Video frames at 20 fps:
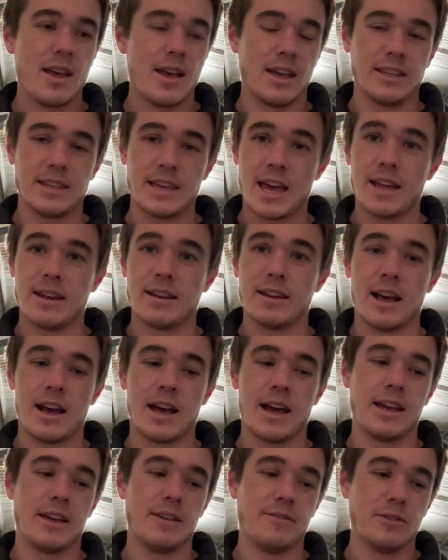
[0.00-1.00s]
Again,
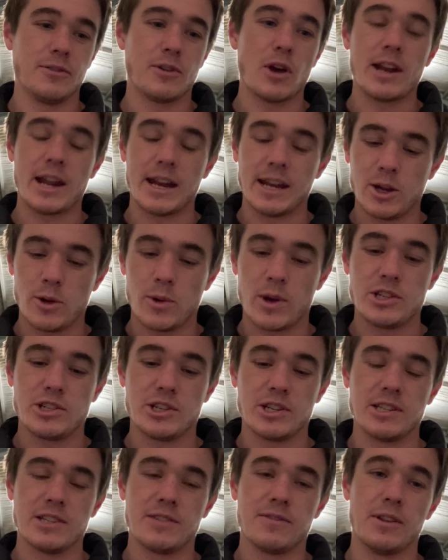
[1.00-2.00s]
if you've got any
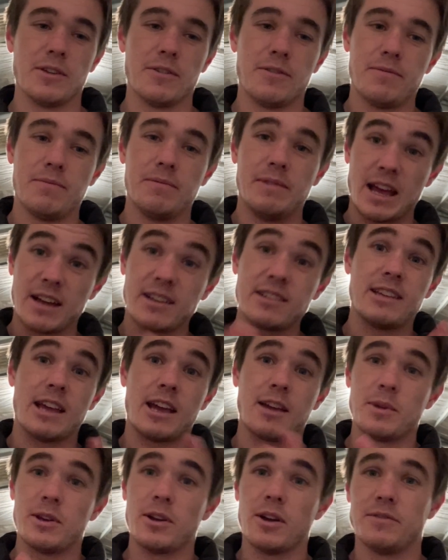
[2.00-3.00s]
questions for the next
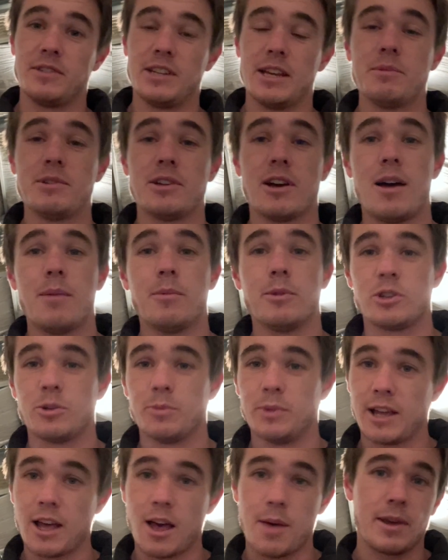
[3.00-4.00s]
segment of Tip Time, which will
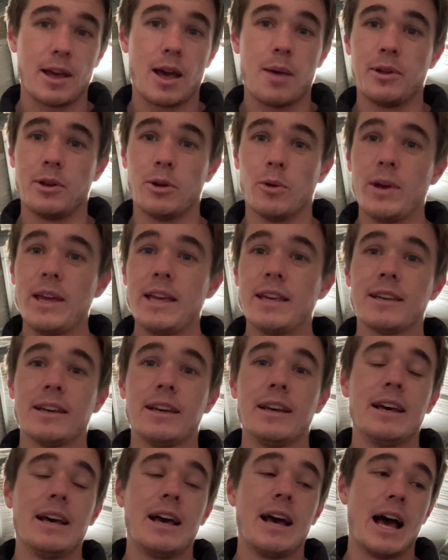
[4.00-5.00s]
be coming up in a week,
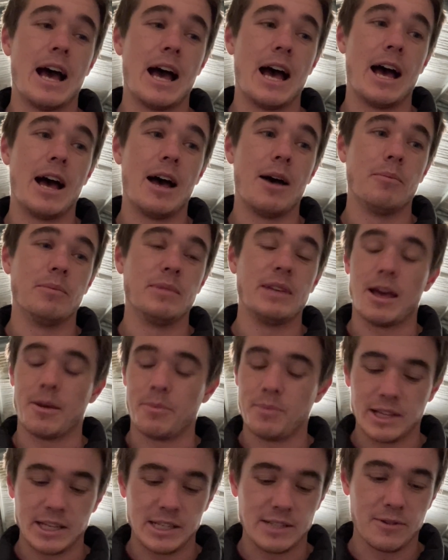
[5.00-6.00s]

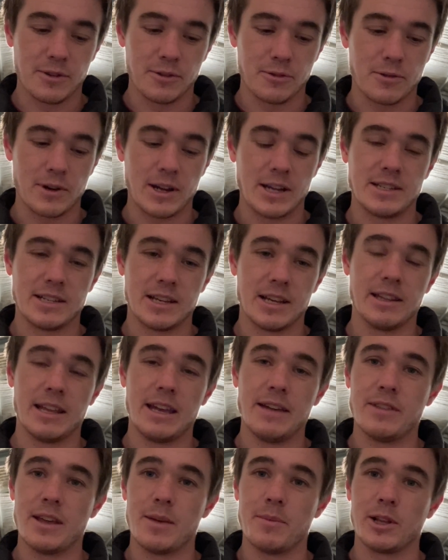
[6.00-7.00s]
please feel free to
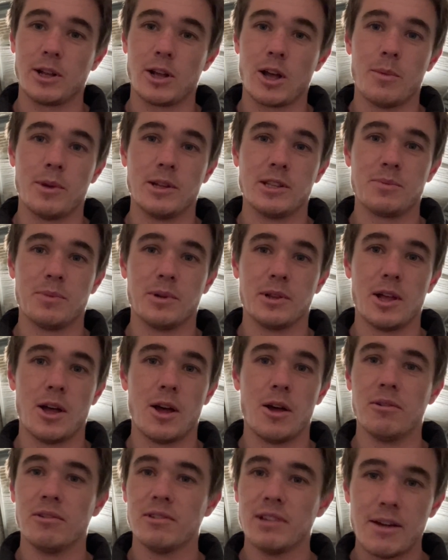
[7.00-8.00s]
leave them in the comments
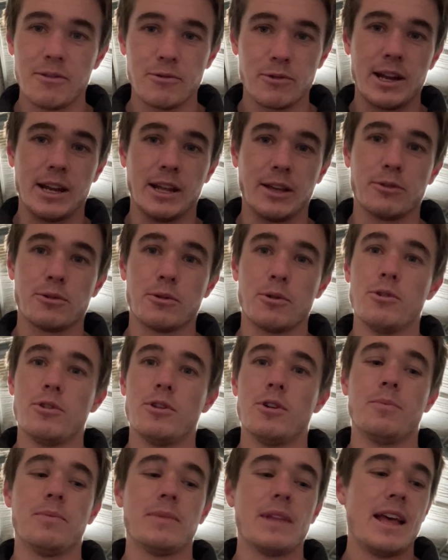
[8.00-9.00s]
below. Love reading through
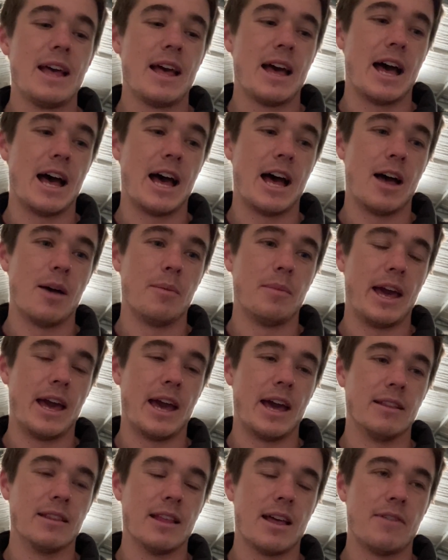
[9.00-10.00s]
them
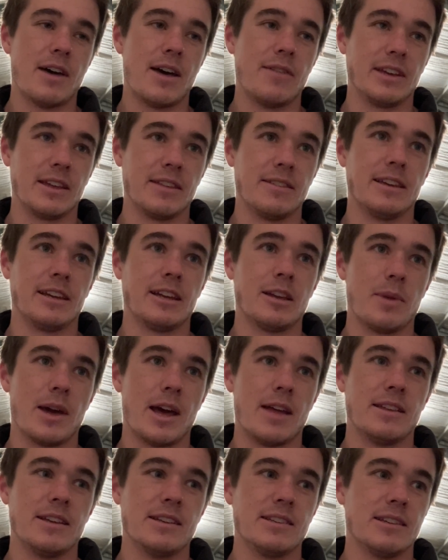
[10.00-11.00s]
and love having a think
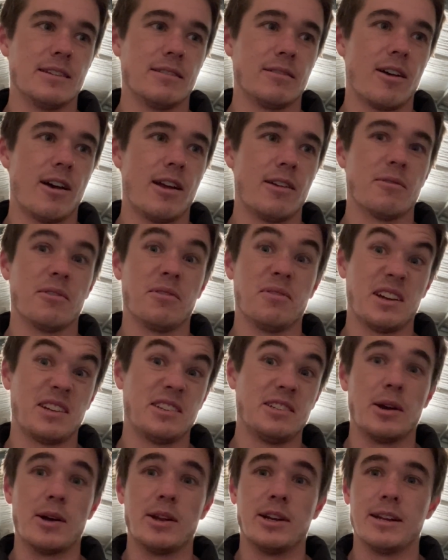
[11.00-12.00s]
about this and kind of
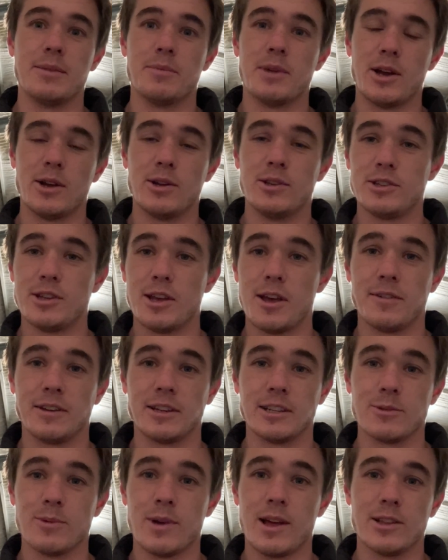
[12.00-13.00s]
reflecting on it in my own
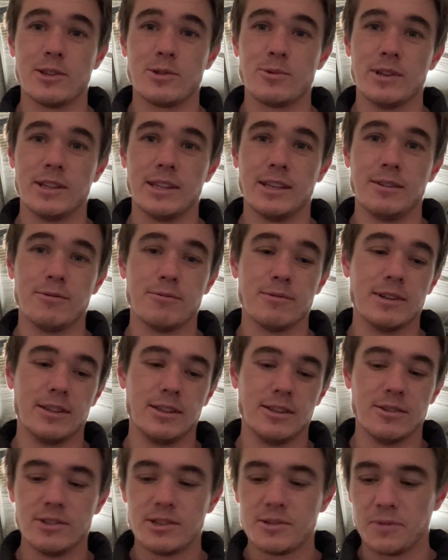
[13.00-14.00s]
surfing as well. It's really,
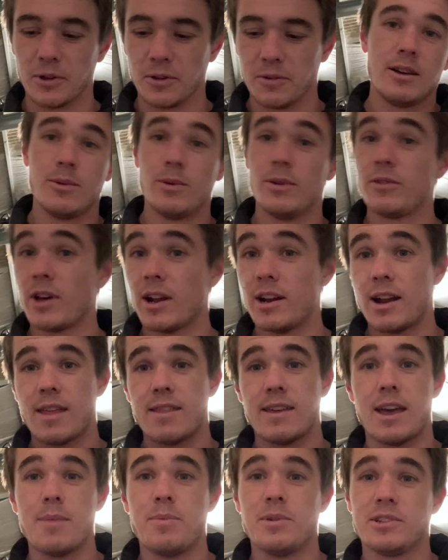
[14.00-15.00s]
really useful. We've got
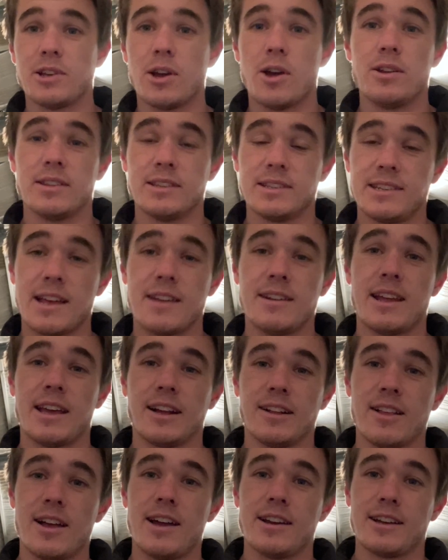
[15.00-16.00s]
another episode of the Sunday
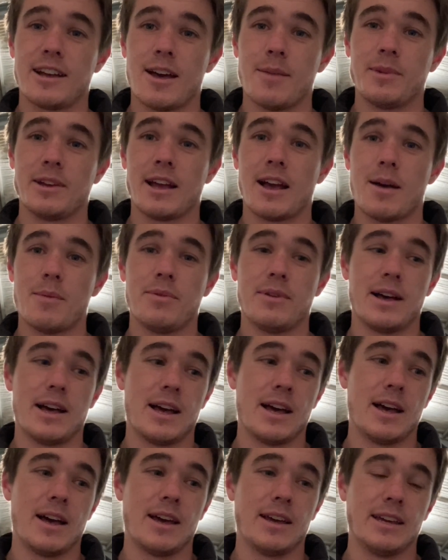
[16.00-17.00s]
Glide coming up
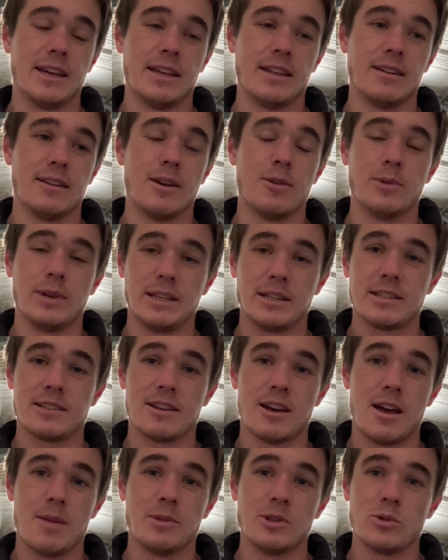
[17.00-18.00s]
in a week's
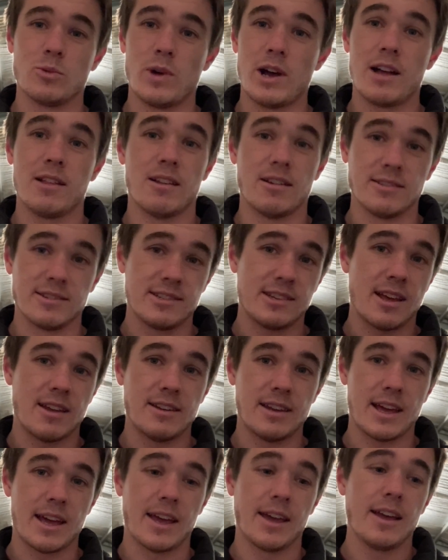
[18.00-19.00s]
time as well on
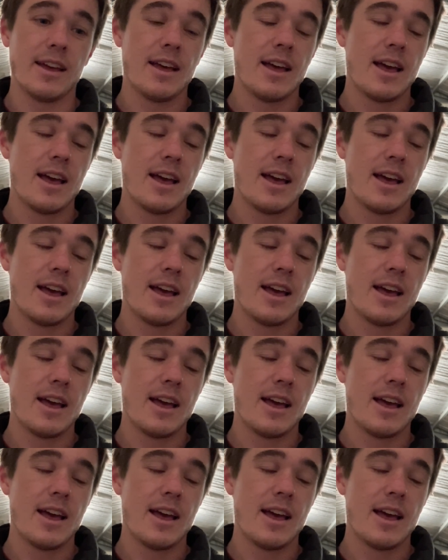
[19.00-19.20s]
Sunday.